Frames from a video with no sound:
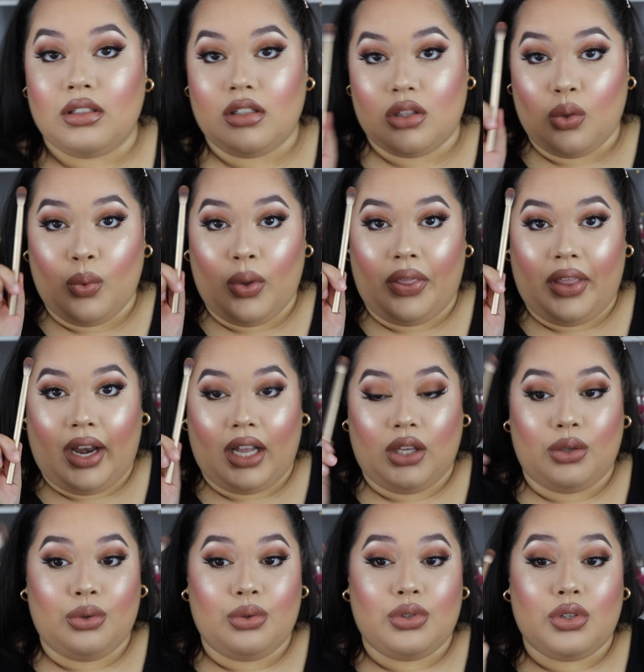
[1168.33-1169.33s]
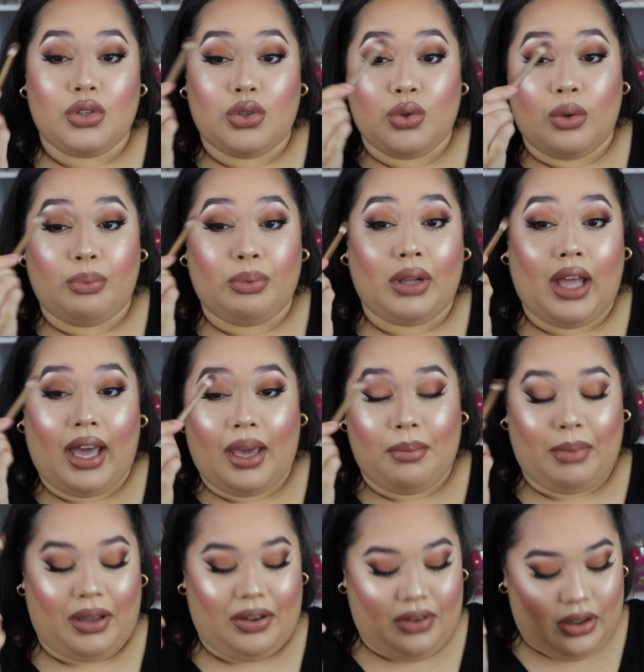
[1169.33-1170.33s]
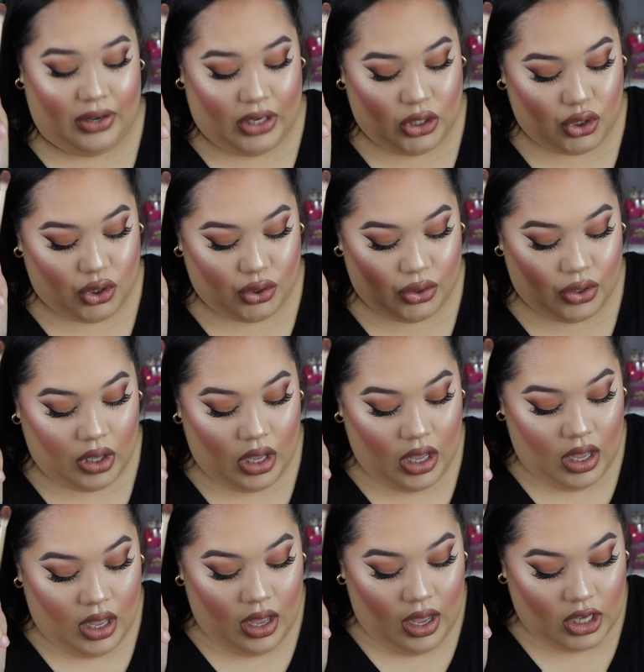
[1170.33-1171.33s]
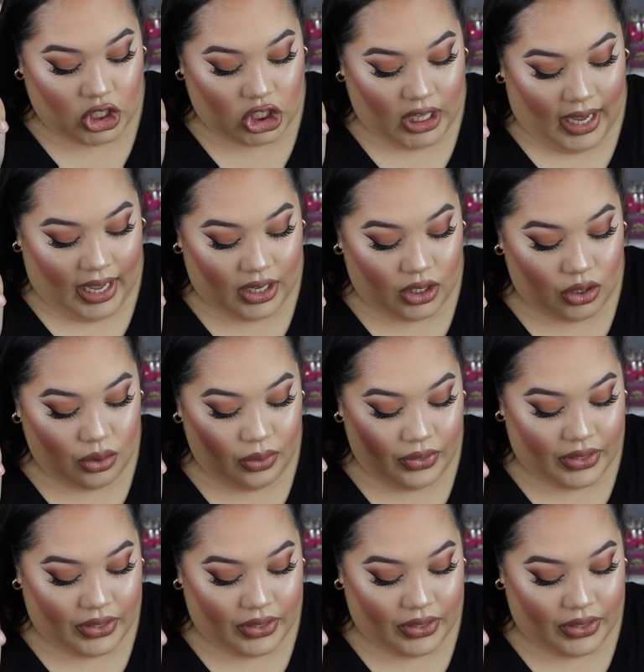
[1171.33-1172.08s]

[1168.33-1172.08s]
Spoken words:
it's the one that I used to apply my initial shadow.